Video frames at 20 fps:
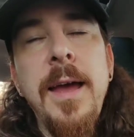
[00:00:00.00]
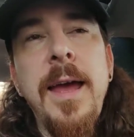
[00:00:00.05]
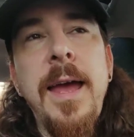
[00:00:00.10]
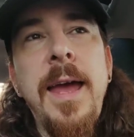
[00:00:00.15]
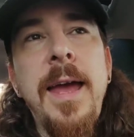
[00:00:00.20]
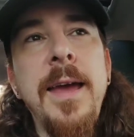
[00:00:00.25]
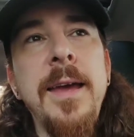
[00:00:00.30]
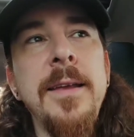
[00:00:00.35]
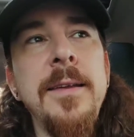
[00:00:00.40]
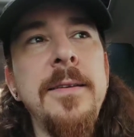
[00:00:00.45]

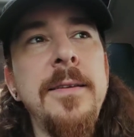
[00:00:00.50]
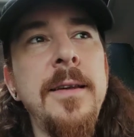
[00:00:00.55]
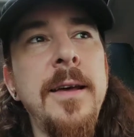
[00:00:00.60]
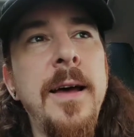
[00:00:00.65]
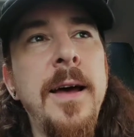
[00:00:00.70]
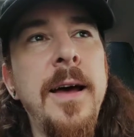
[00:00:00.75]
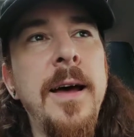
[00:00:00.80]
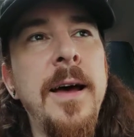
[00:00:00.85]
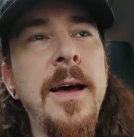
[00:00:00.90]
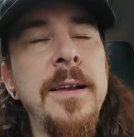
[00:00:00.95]
And
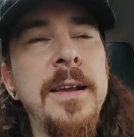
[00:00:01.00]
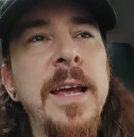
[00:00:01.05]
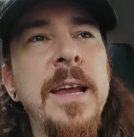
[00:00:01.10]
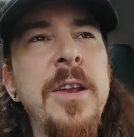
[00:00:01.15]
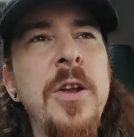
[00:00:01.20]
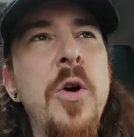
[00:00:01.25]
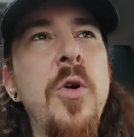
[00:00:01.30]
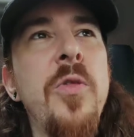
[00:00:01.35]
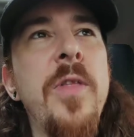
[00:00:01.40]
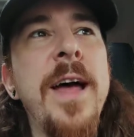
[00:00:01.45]
I
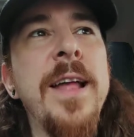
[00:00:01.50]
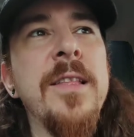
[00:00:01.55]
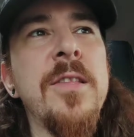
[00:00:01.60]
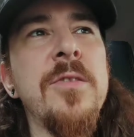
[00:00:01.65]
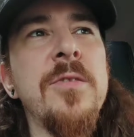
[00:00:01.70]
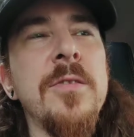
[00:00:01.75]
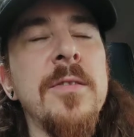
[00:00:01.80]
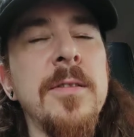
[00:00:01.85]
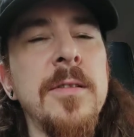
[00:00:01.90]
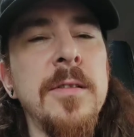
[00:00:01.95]
know
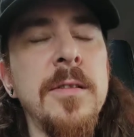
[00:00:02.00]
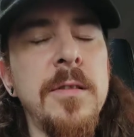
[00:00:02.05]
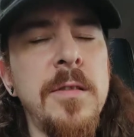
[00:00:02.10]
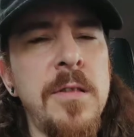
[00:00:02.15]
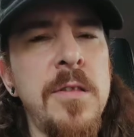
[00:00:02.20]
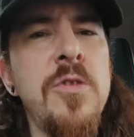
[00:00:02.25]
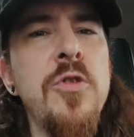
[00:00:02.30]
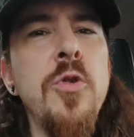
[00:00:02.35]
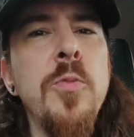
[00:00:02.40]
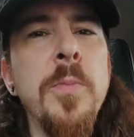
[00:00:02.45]
that's
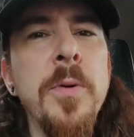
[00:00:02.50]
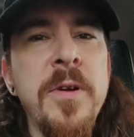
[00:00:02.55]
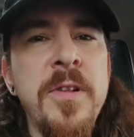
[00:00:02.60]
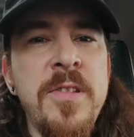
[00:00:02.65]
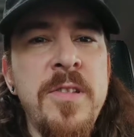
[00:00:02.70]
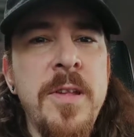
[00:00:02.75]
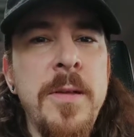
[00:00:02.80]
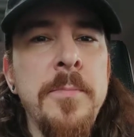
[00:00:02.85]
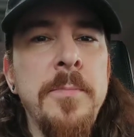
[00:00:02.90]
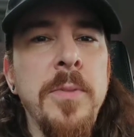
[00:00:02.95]
super
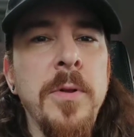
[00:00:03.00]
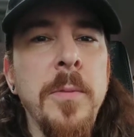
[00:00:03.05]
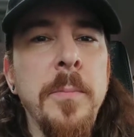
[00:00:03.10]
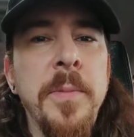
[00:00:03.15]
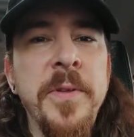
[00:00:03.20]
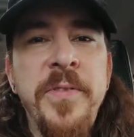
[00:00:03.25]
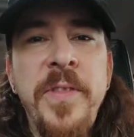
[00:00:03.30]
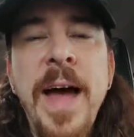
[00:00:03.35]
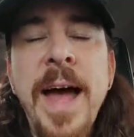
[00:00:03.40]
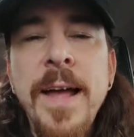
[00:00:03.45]
simple,
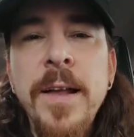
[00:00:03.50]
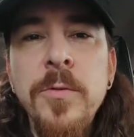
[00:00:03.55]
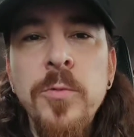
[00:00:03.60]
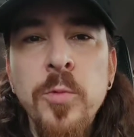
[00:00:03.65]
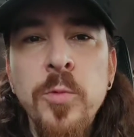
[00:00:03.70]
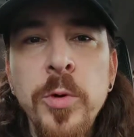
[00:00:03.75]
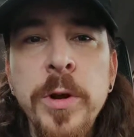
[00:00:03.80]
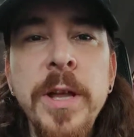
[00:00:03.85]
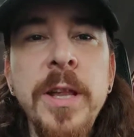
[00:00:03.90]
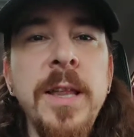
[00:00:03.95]
but that
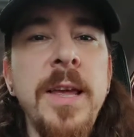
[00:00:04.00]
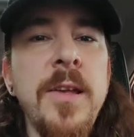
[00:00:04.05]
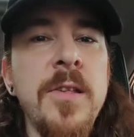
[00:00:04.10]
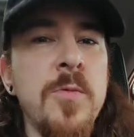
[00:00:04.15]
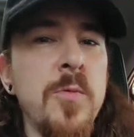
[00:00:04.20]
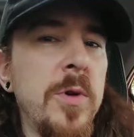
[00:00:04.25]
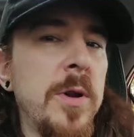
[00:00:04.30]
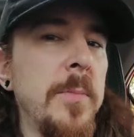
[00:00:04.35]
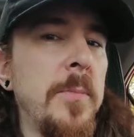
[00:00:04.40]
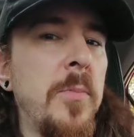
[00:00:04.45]
really
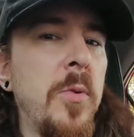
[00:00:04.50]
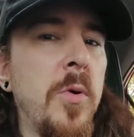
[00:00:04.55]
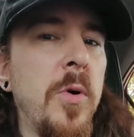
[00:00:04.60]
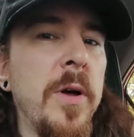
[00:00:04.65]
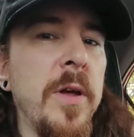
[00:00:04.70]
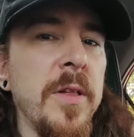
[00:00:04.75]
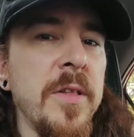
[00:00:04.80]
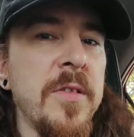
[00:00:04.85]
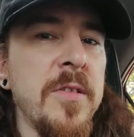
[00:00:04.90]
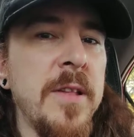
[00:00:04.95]
is what it
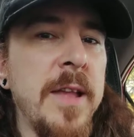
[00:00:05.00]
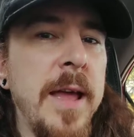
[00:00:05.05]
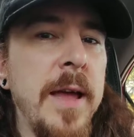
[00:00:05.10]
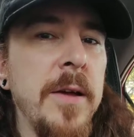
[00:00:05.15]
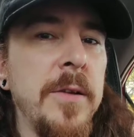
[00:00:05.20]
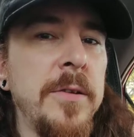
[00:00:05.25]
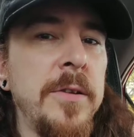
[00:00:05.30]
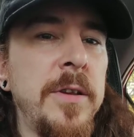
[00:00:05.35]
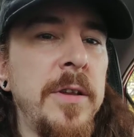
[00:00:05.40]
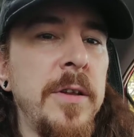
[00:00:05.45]
boils
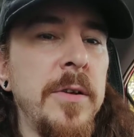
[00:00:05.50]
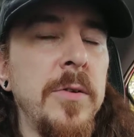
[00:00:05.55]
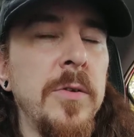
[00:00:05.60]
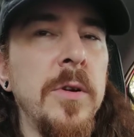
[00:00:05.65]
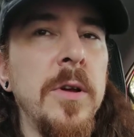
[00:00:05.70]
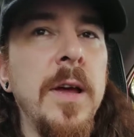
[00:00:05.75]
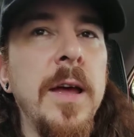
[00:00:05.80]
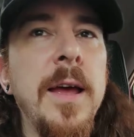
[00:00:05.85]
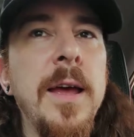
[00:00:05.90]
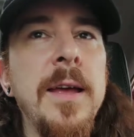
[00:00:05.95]
down to.
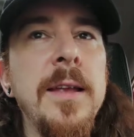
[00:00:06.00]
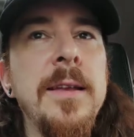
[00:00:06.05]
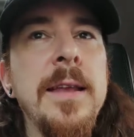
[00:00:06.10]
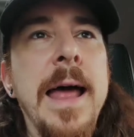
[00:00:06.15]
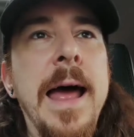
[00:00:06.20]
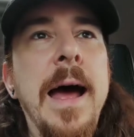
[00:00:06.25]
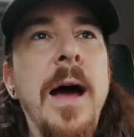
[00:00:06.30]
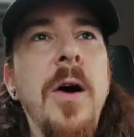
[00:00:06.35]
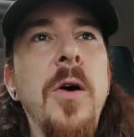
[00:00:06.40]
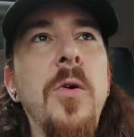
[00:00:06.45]

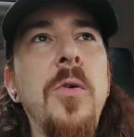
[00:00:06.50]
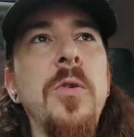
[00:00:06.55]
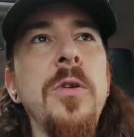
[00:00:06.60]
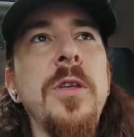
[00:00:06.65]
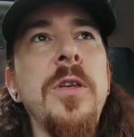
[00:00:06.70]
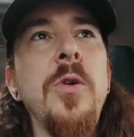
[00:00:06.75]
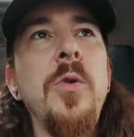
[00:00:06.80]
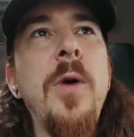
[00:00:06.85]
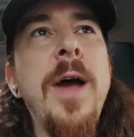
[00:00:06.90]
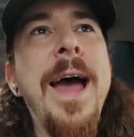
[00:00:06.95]
Now,
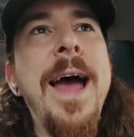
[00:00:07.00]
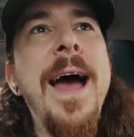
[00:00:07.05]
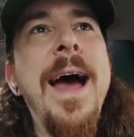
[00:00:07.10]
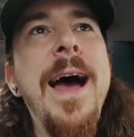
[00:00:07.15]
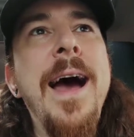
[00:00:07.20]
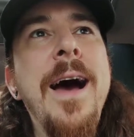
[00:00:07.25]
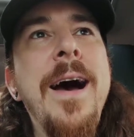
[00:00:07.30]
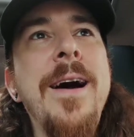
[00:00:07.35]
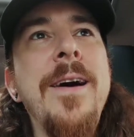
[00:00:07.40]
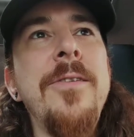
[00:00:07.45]
you
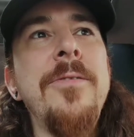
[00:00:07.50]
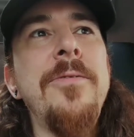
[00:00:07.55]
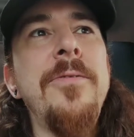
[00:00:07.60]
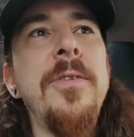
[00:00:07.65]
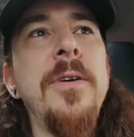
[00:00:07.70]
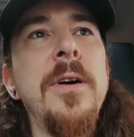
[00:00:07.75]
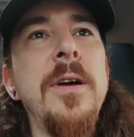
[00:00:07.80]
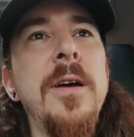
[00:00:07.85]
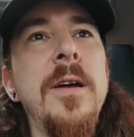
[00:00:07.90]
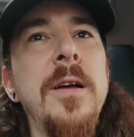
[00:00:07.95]

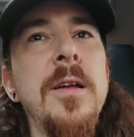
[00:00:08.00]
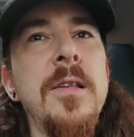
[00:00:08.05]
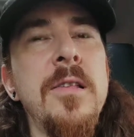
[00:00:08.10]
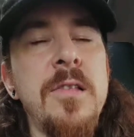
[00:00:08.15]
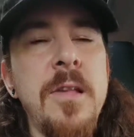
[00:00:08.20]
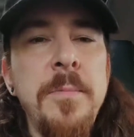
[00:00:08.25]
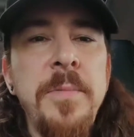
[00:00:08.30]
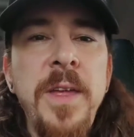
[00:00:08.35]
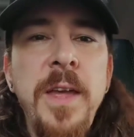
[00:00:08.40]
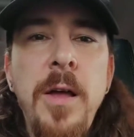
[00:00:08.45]
have
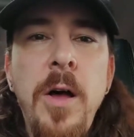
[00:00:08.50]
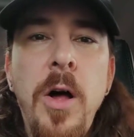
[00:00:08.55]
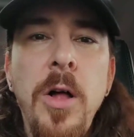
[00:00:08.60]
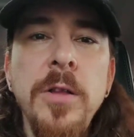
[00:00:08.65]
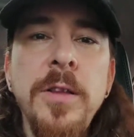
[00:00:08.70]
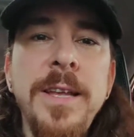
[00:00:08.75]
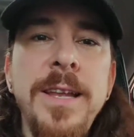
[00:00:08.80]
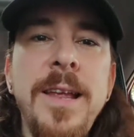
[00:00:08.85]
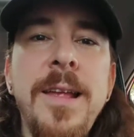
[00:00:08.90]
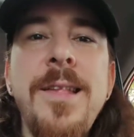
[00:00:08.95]
something
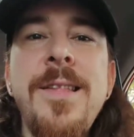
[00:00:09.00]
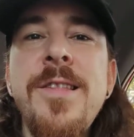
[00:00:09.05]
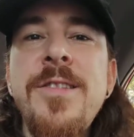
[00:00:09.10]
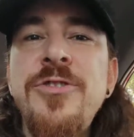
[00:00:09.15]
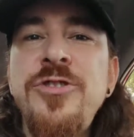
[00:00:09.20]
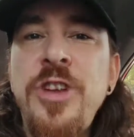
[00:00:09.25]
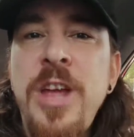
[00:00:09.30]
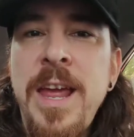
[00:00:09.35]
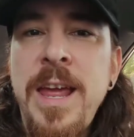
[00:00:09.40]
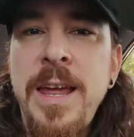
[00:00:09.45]
called an
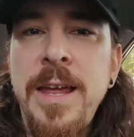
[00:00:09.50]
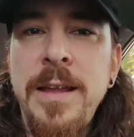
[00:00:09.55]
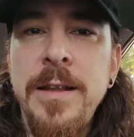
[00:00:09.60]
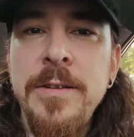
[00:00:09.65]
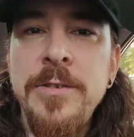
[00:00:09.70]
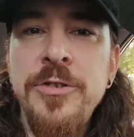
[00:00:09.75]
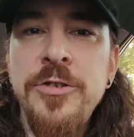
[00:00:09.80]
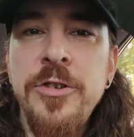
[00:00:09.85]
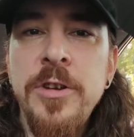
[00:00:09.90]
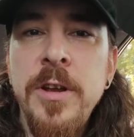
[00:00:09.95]

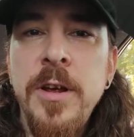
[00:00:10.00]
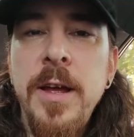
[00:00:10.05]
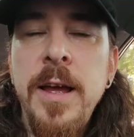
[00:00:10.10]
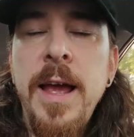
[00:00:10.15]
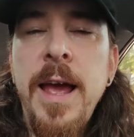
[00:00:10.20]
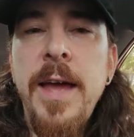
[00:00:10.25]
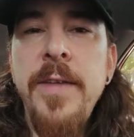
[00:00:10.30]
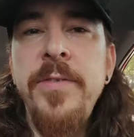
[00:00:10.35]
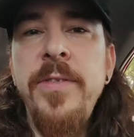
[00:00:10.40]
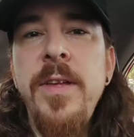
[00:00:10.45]
exchange.
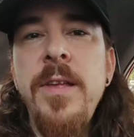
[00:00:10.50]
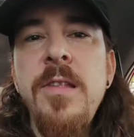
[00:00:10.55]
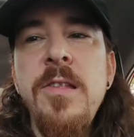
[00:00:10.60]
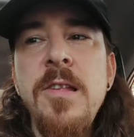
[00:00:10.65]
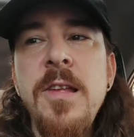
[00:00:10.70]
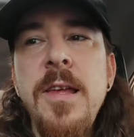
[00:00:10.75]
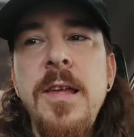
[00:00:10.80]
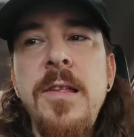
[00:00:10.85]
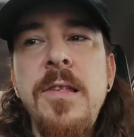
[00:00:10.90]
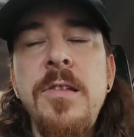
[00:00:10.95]
And this
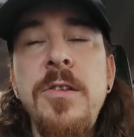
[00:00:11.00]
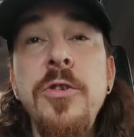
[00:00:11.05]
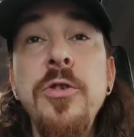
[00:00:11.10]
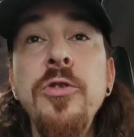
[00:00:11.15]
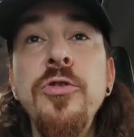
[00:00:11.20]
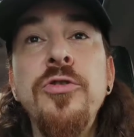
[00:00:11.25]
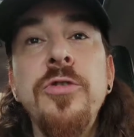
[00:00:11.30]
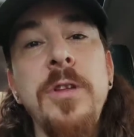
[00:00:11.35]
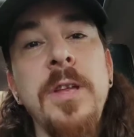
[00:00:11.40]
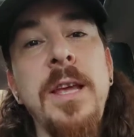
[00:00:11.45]
is
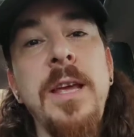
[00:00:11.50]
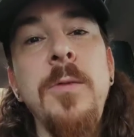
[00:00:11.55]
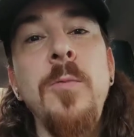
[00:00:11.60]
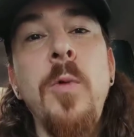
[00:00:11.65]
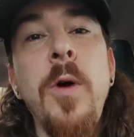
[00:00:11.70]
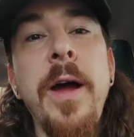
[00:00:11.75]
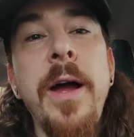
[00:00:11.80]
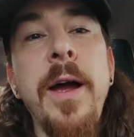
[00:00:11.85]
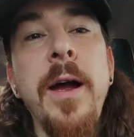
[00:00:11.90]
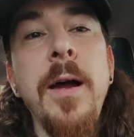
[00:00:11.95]
usually
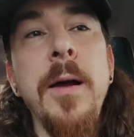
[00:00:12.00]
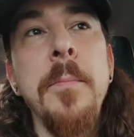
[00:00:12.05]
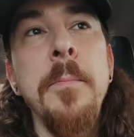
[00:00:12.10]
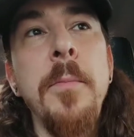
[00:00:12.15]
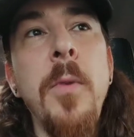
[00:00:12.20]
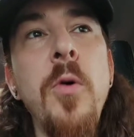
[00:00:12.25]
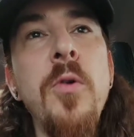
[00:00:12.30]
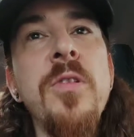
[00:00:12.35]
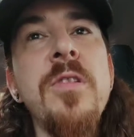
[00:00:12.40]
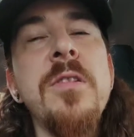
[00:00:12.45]
where
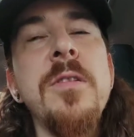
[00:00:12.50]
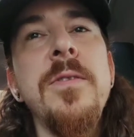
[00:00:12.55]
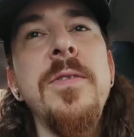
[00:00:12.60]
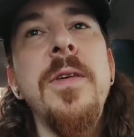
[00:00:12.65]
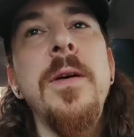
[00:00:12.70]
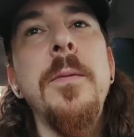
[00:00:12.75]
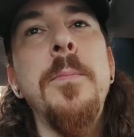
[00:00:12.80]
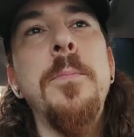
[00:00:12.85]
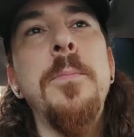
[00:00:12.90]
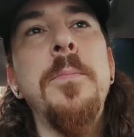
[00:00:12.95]
most of
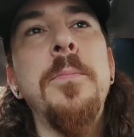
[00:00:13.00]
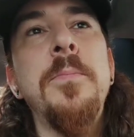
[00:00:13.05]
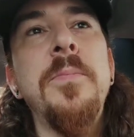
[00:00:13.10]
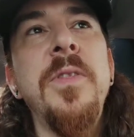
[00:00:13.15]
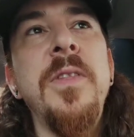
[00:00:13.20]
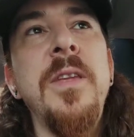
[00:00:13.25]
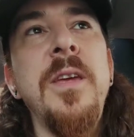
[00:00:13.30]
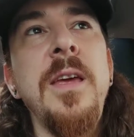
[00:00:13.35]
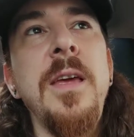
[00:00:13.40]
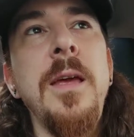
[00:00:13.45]
the
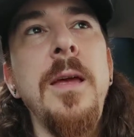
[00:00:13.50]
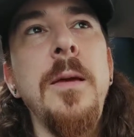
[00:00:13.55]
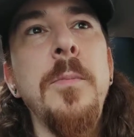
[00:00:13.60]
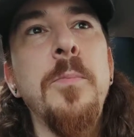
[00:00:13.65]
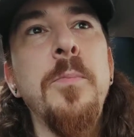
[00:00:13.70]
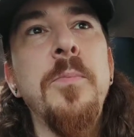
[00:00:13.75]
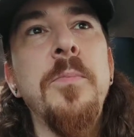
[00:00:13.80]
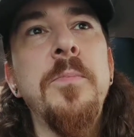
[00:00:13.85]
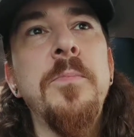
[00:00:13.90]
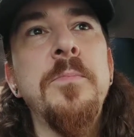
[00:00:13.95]

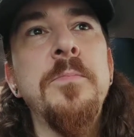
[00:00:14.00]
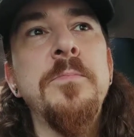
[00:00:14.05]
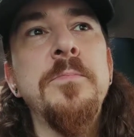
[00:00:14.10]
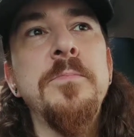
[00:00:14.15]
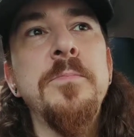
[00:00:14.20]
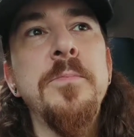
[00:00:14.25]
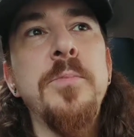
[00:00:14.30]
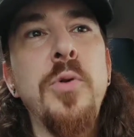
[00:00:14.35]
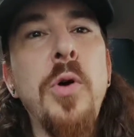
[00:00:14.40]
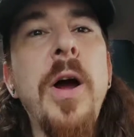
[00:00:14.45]

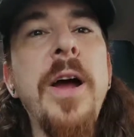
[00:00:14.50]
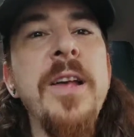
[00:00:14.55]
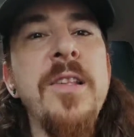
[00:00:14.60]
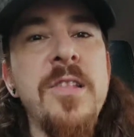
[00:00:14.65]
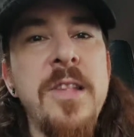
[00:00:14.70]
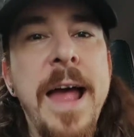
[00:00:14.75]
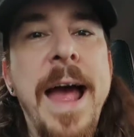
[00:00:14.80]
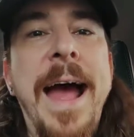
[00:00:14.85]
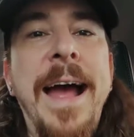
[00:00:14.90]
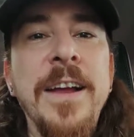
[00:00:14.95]

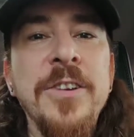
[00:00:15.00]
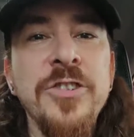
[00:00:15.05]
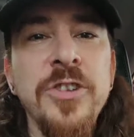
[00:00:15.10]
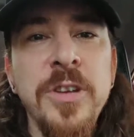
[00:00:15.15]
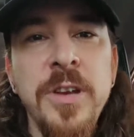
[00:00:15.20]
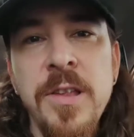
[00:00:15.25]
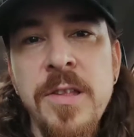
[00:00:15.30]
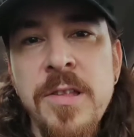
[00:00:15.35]
price action